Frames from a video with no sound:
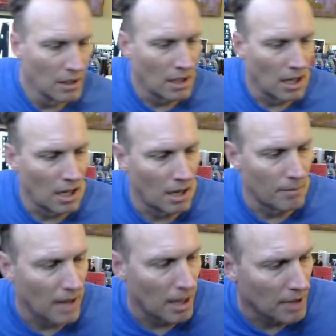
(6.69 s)

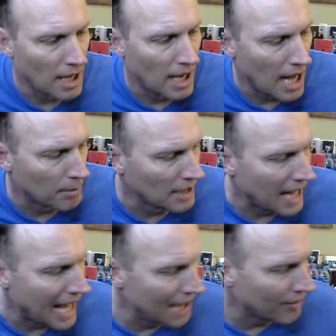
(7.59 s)
I'm
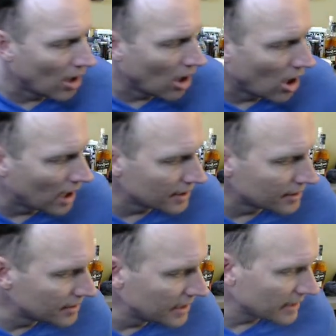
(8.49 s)
live on
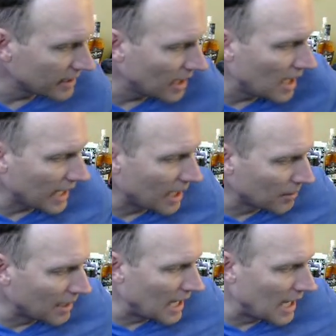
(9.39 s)
TikTok and I'm
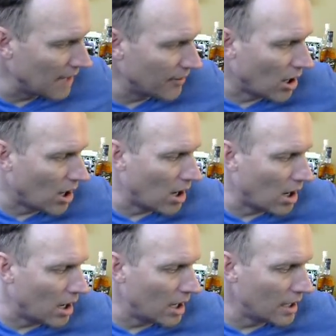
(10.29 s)
live
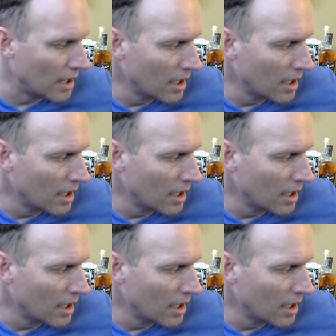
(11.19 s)
on